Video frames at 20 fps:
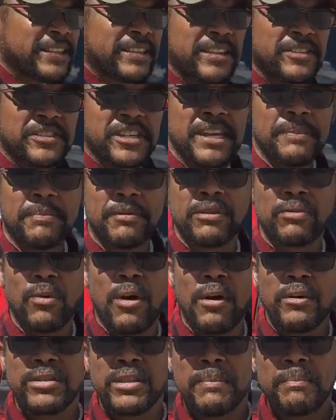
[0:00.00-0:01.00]
the Jeep, as
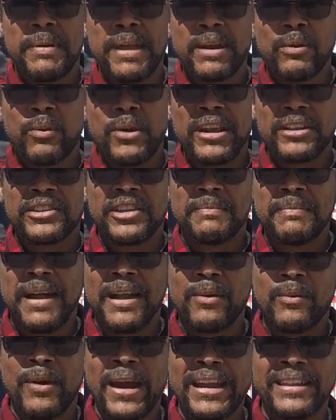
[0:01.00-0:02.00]
well as the big rig to
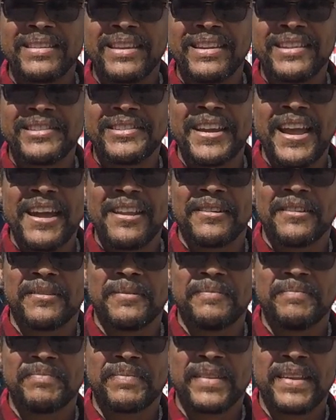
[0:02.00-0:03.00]
my right to the channel.
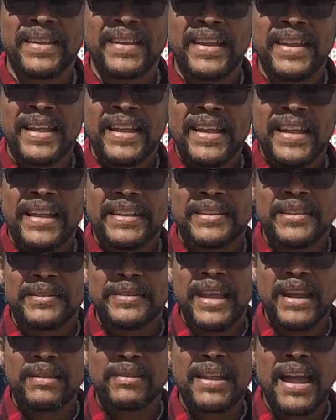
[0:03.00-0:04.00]
Until
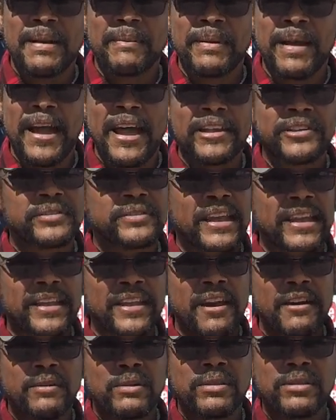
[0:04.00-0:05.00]
next time, guys, take
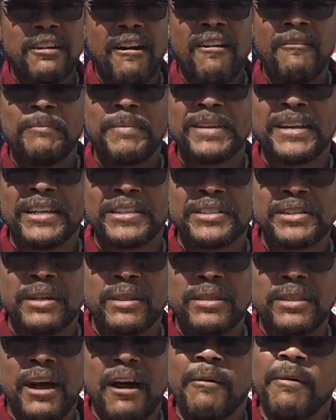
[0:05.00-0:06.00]
care of yourself, be good to
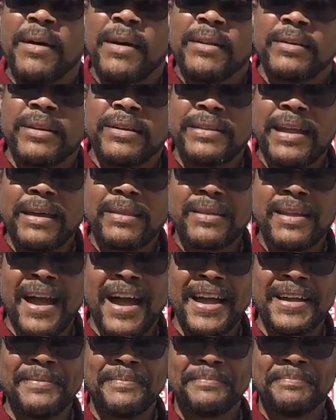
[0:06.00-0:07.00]
yourself. Till next
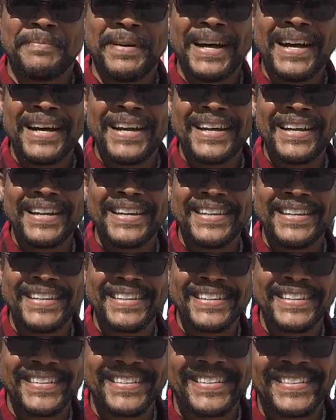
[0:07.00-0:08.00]
time,
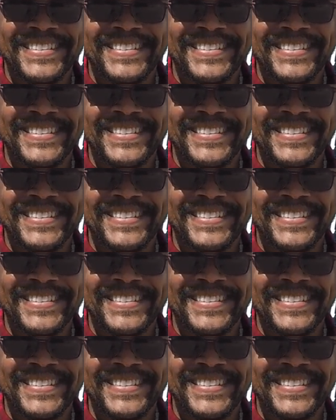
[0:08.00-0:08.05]
bye.